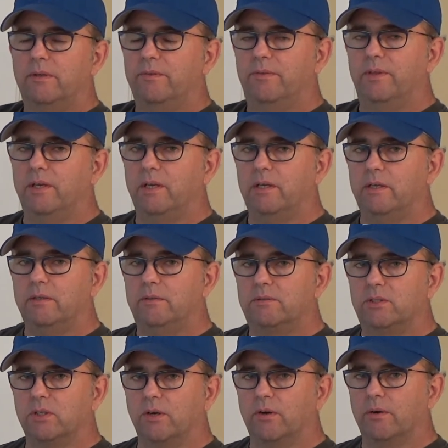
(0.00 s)
the
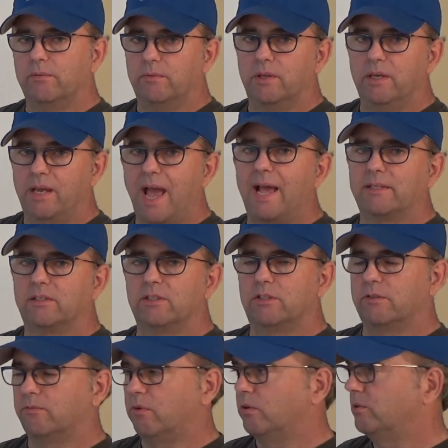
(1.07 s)
center, the axis
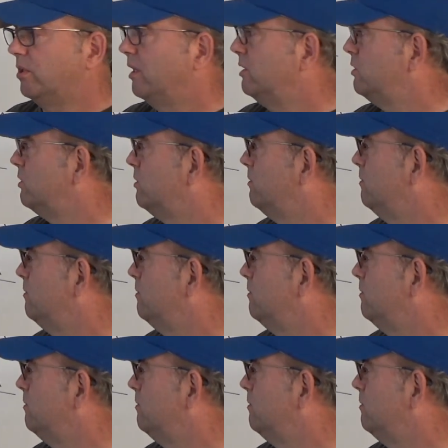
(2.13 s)
of rotation.